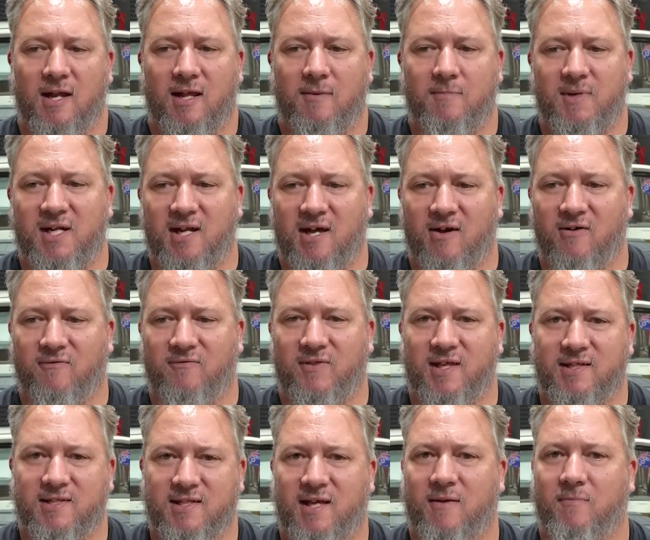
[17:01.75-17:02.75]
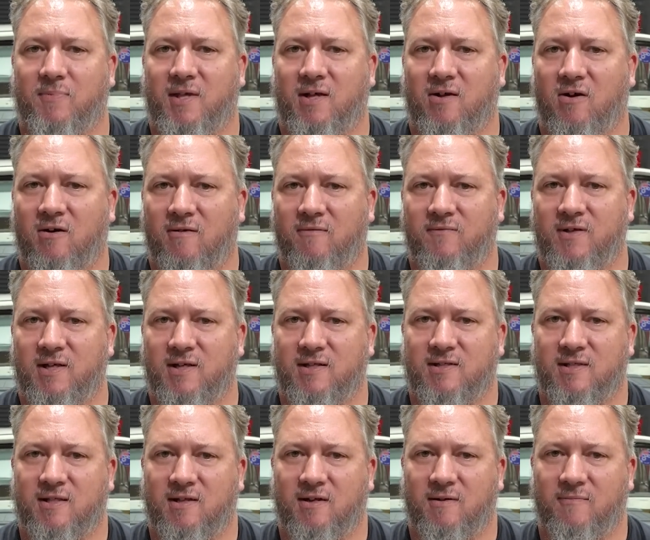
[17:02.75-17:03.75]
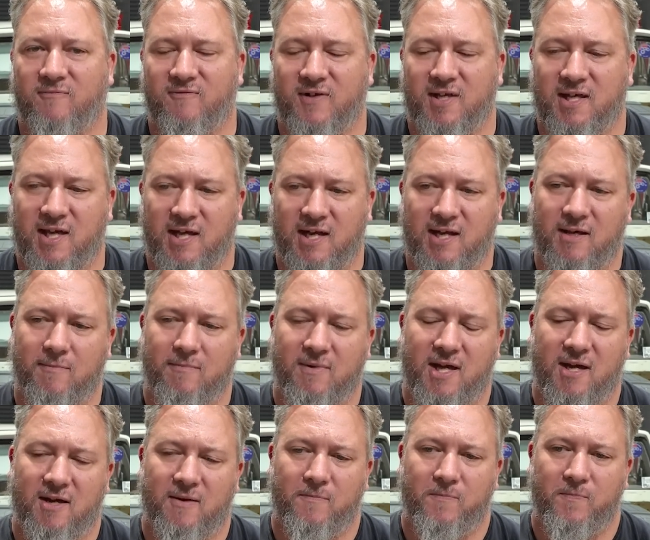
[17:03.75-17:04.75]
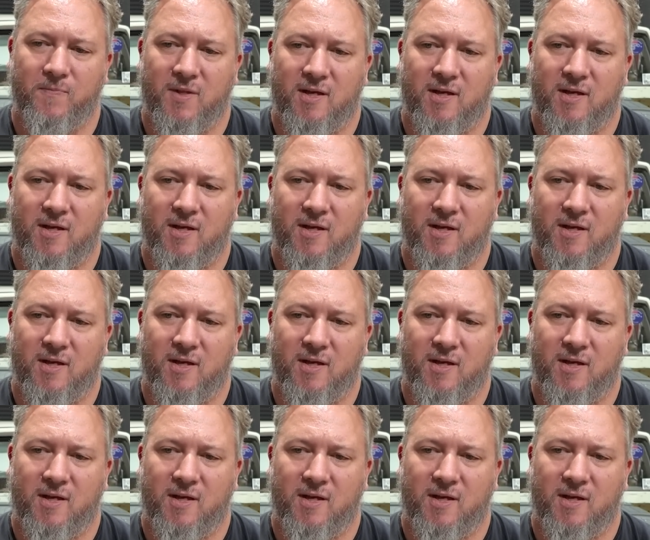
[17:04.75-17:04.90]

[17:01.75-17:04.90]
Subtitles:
Let me know if there's something obvious that I'm forgetting about.